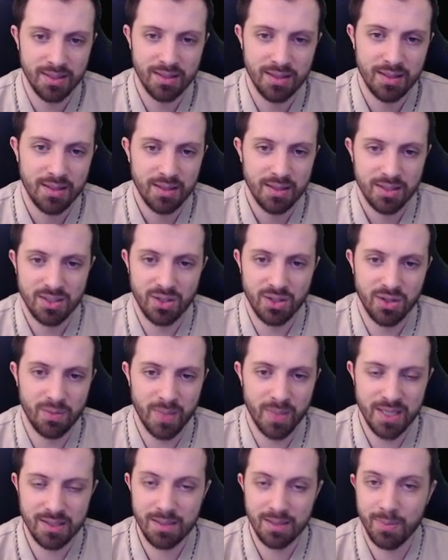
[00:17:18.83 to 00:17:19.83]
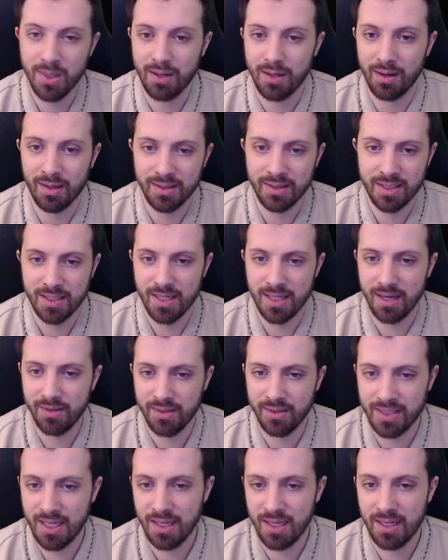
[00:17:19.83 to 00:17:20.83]
So you basically put your ulti down, they're
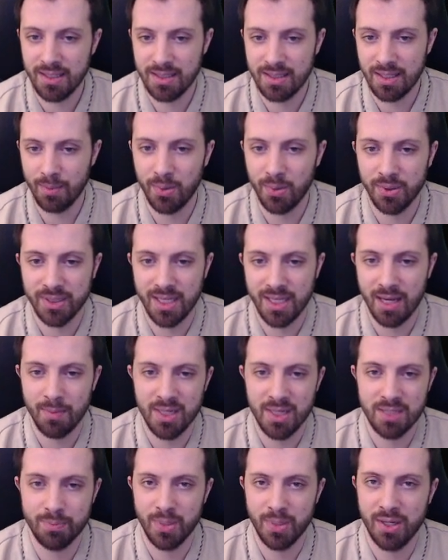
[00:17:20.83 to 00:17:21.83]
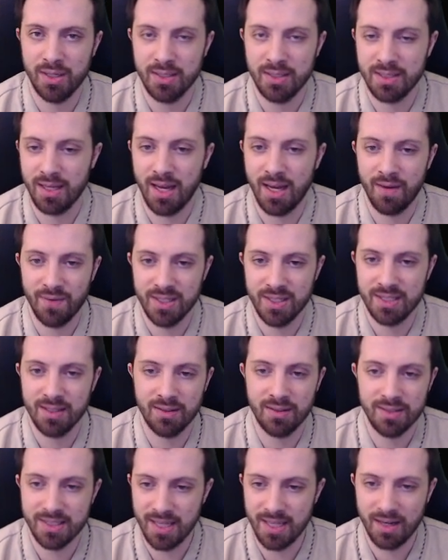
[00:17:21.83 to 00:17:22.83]
taking double damage burns every single
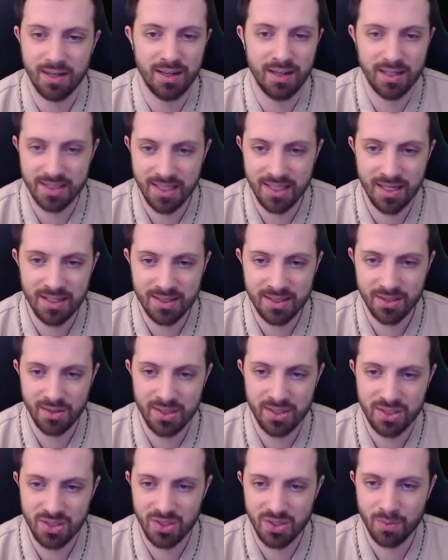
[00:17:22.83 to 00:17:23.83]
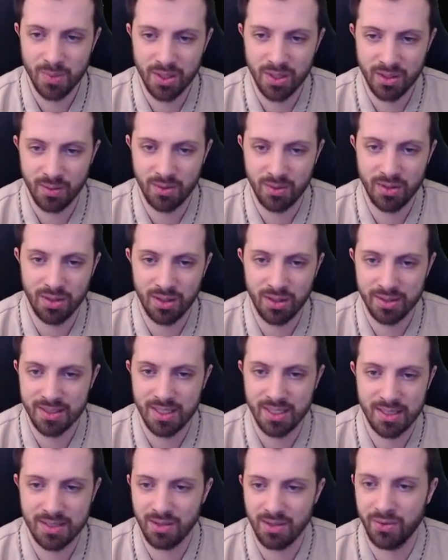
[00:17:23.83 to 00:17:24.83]
second on tick, so it's super good with your ulti.
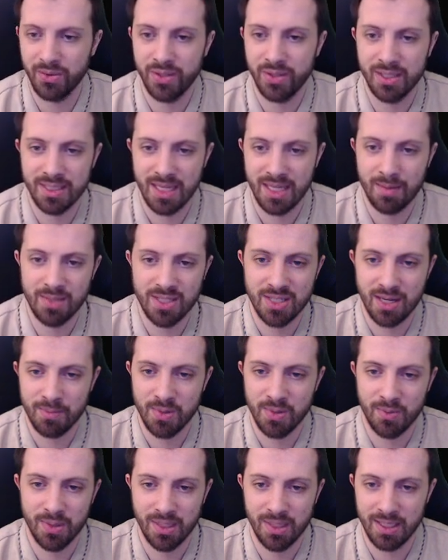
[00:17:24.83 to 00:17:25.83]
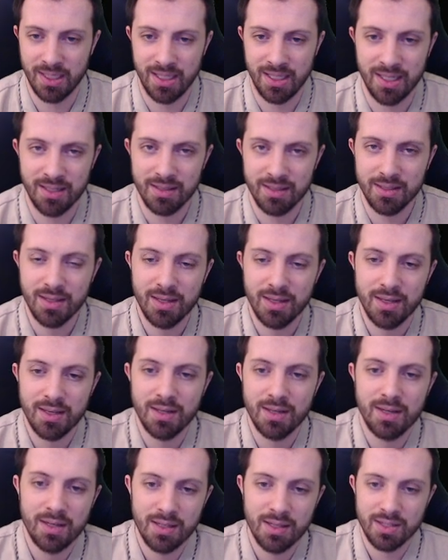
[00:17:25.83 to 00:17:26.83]
It's the only damage item you really need.
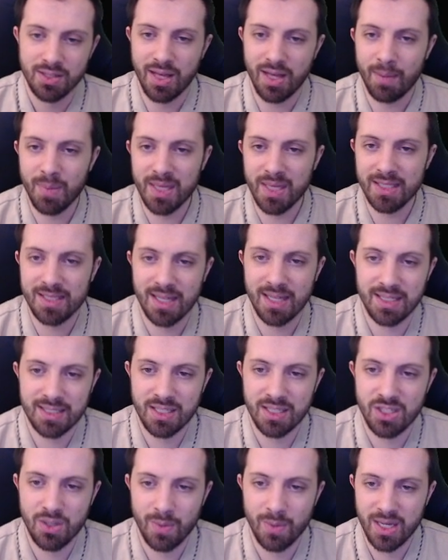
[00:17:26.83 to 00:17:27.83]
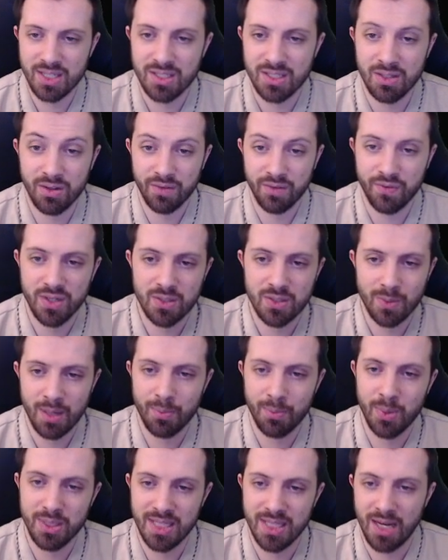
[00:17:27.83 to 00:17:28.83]
So that being said, situational, the first one I
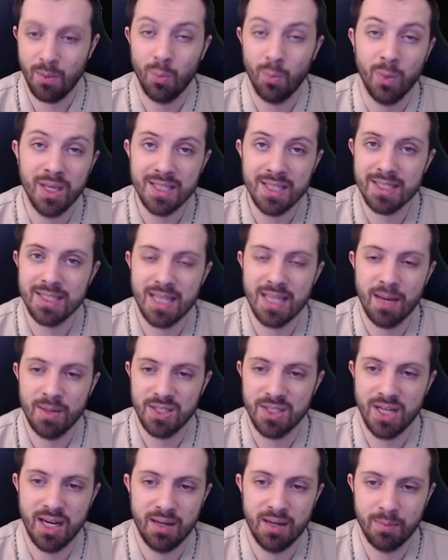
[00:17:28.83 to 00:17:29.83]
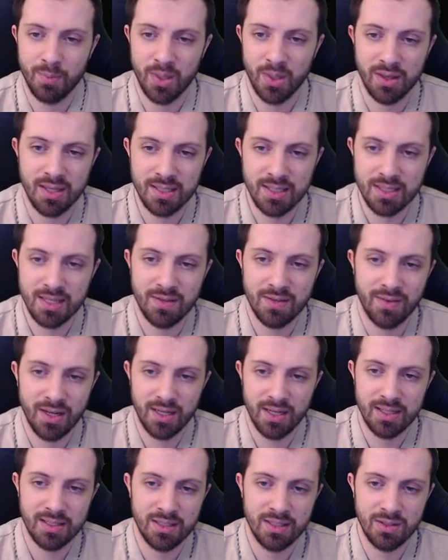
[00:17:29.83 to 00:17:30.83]
put down is a damage item, but this is
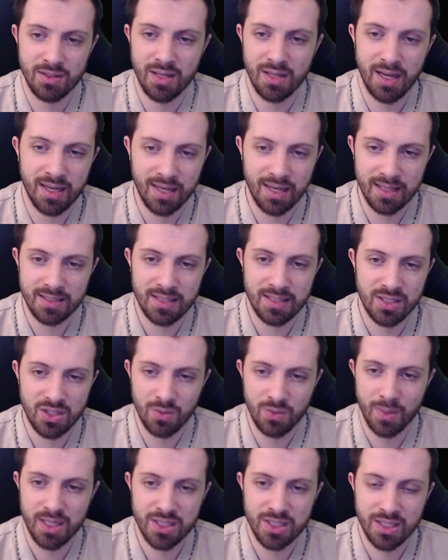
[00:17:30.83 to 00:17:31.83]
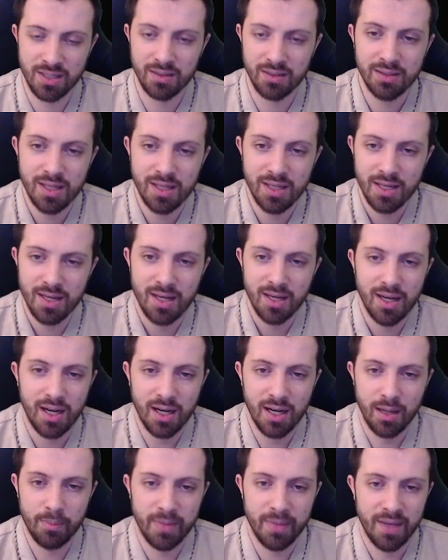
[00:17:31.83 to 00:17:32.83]
very, again, situational.
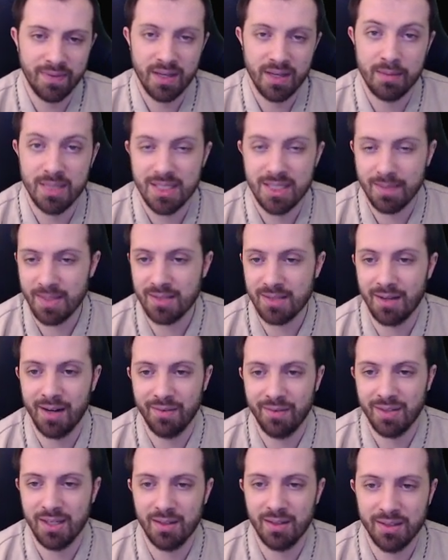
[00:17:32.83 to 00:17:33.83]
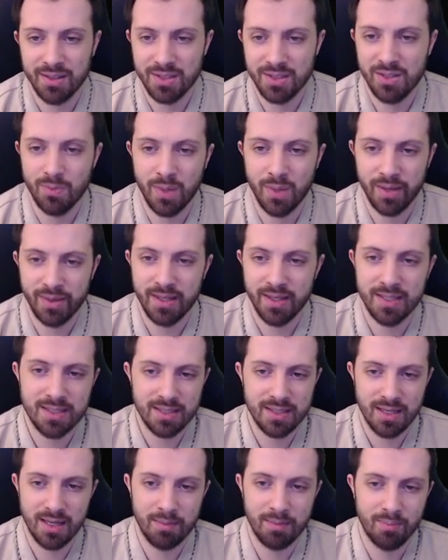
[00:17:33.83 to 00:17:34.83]
If the enemy team has a lot of healers, you run this,
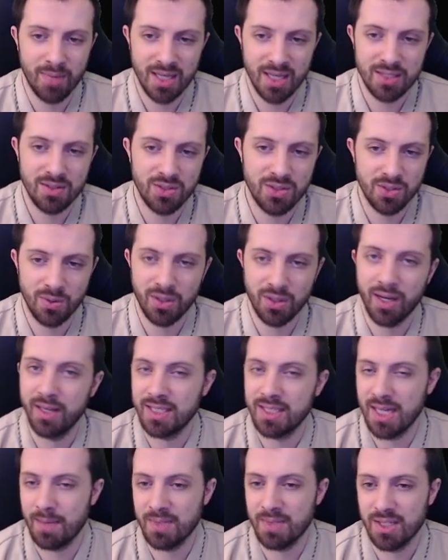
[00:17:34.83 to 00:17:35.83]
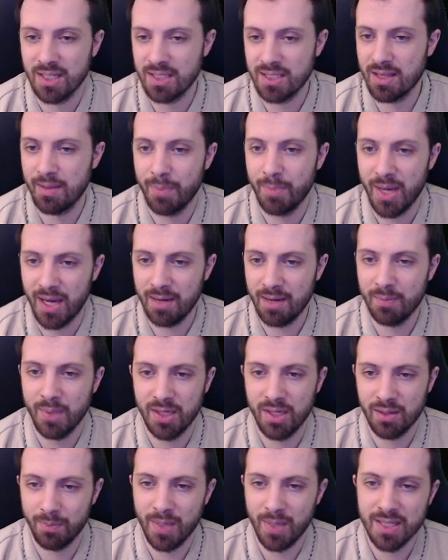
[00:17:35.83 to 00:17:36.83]
it makes you do a lot of damage because of the pen, but
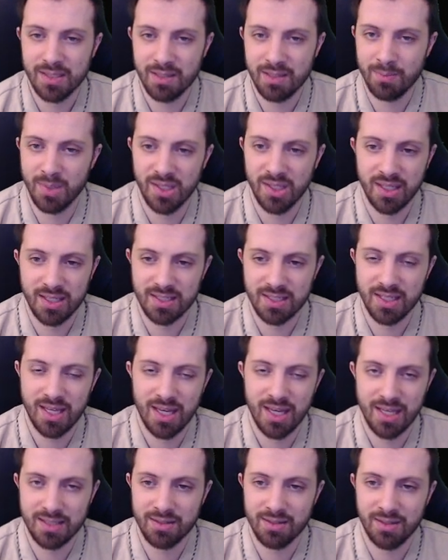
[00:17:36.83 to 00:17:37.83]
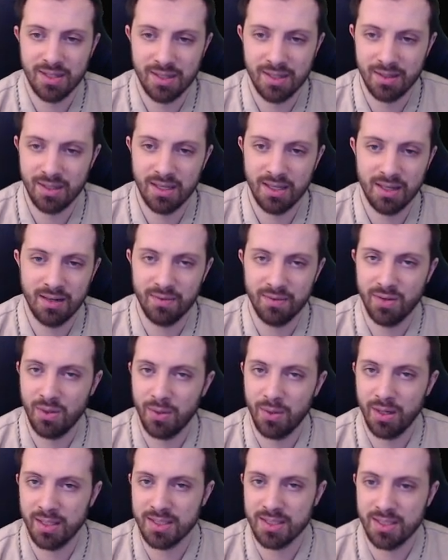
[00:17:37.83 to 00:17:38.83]
you're basically building it to cancel healing, and if no one
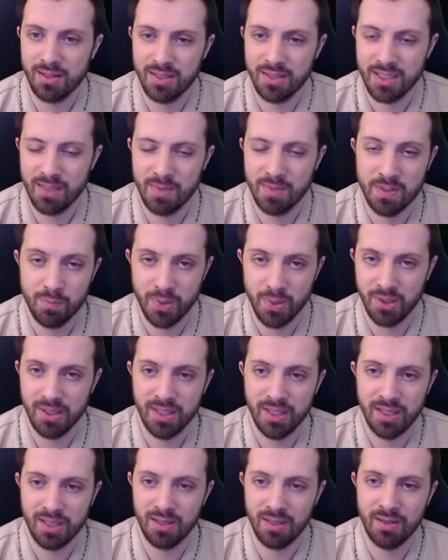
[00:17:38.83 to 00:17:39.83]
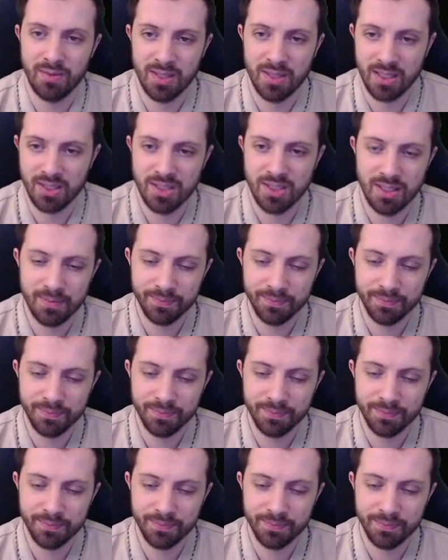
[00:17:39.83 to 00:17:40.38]
else on your team is building healing reduction.